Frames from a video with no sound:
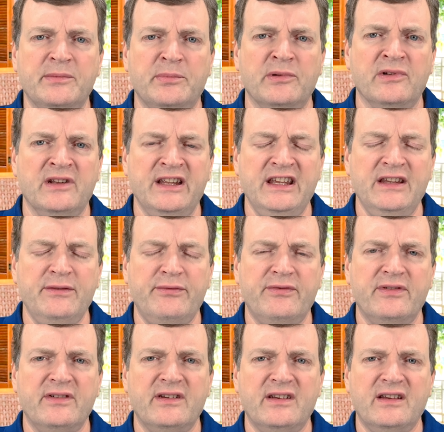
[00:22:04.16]
the
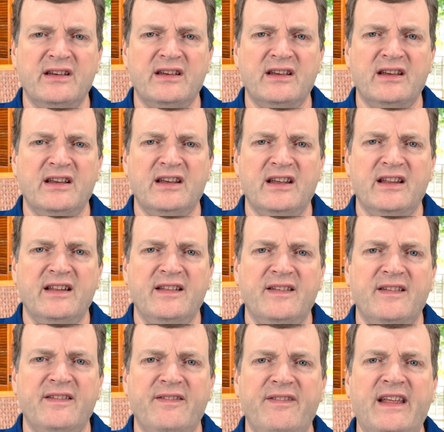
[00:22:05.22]
belief
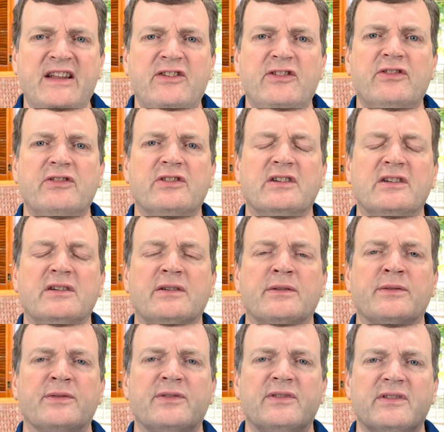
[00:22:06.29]
that
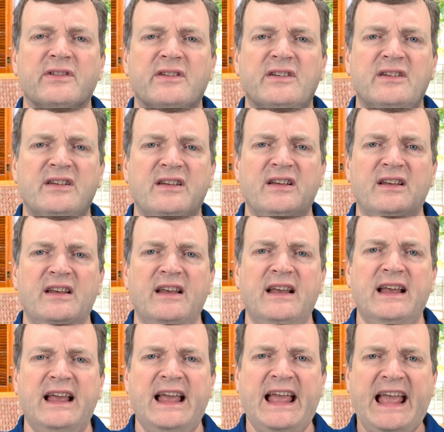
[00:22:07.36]
serves
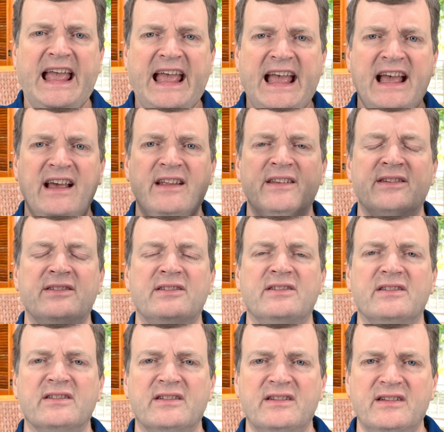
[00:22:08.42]

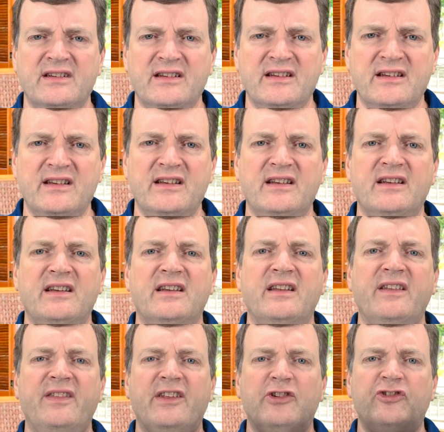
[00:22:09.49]
as
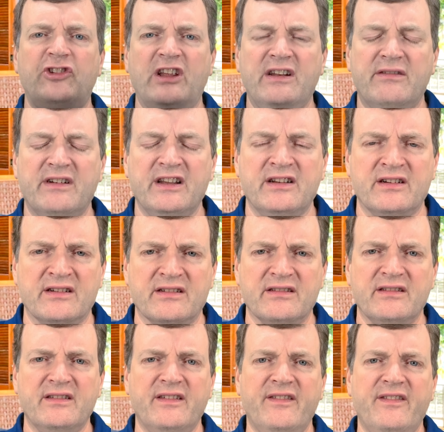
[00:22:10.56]
the generator
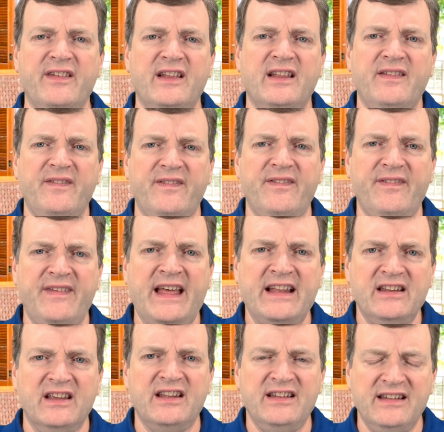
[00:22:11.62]

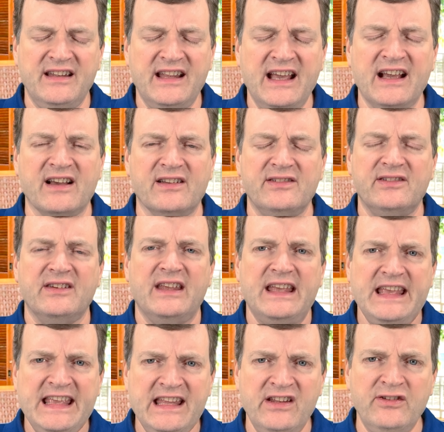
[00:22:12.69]
that connects
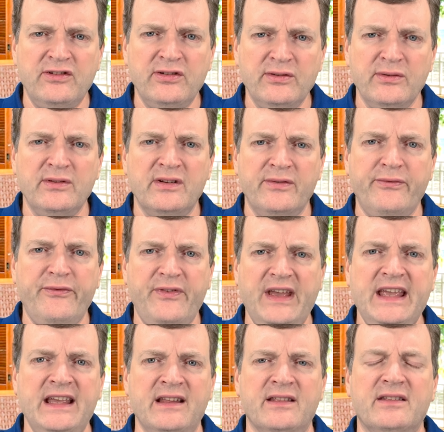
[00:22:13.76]
into the
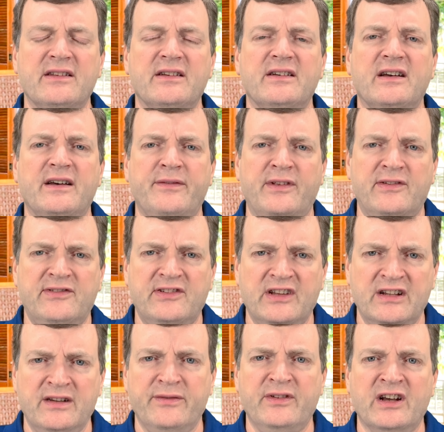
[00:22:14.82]
faith of the
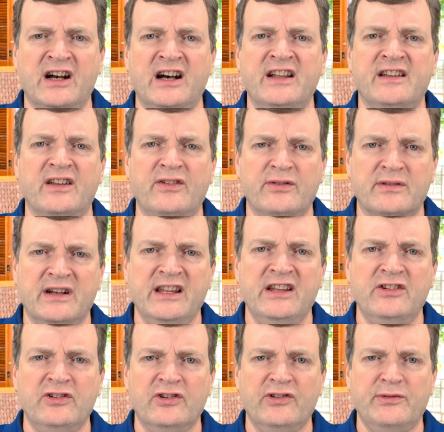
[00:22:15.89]
Son of God that's already
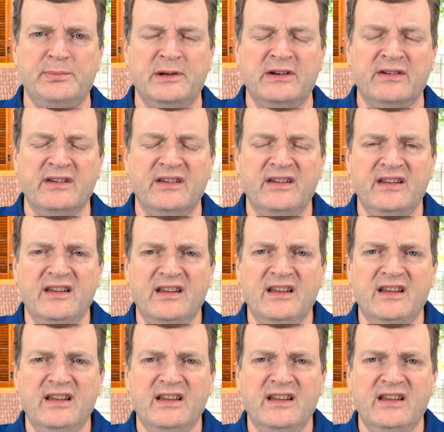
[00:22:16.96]
in your spirit,